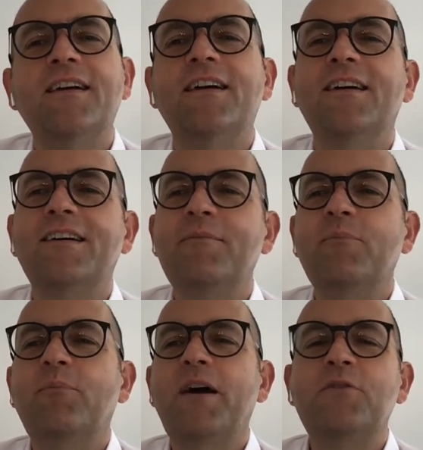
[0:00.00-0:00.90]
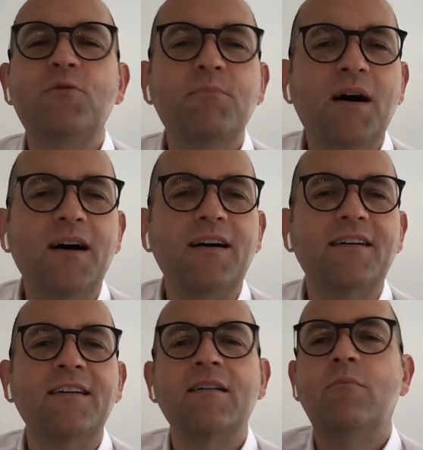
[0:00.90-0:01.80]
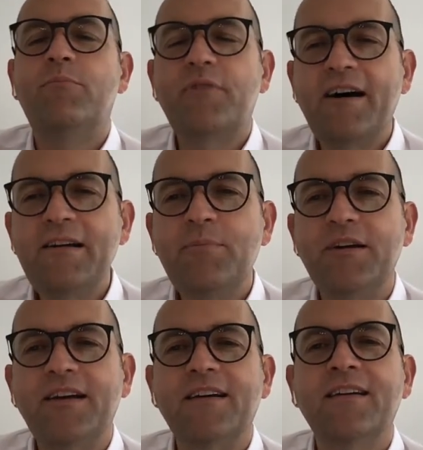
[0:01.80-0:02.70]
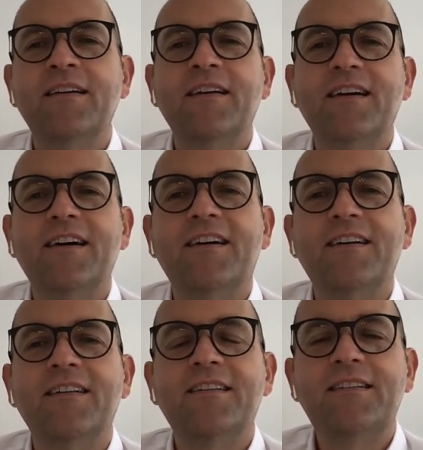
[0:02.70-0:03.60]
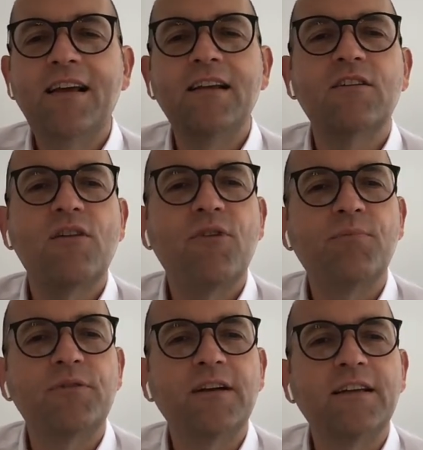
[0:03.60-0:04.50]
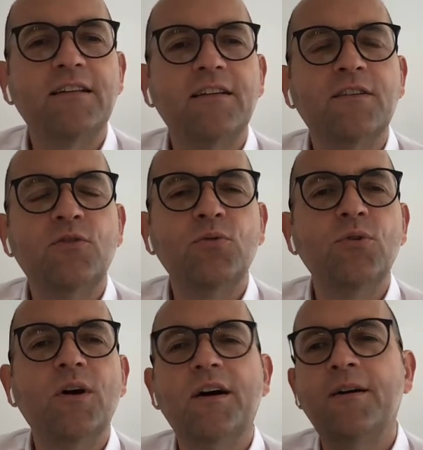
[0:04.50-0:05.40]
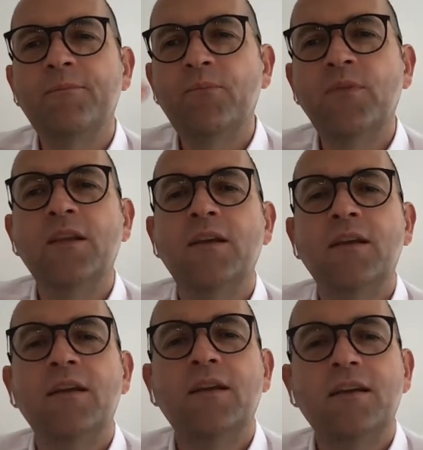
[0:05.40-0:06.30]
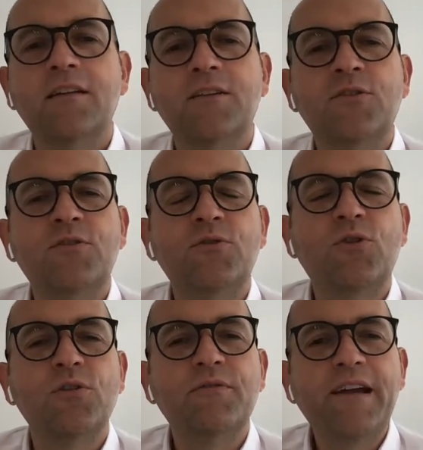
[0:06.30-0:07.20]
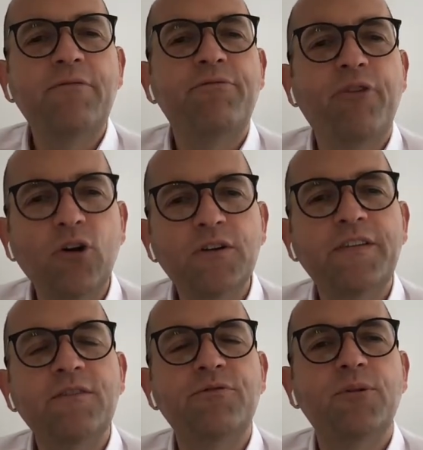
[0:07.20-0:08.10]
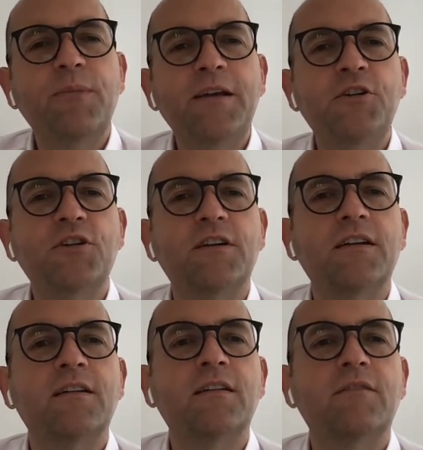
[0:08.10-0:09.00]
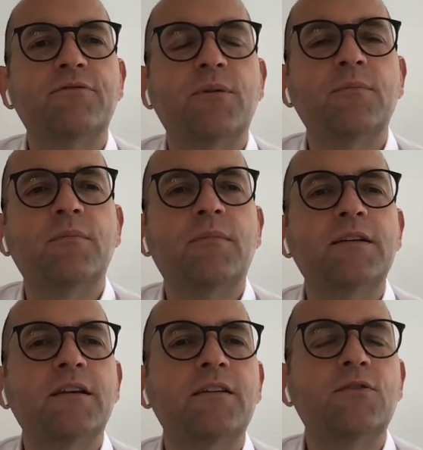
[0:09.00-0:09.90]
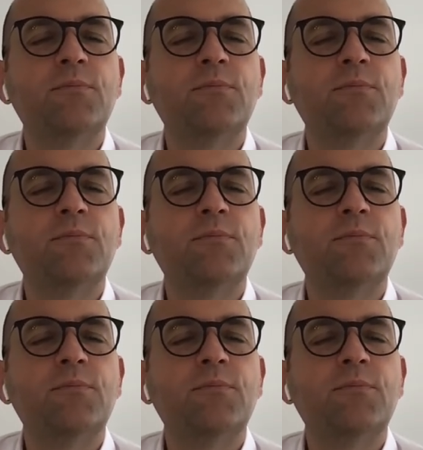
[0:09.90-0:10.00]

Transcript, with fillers: um, by Dumas bribing uh, the telegraph operator to um, to convey false information from Madrid to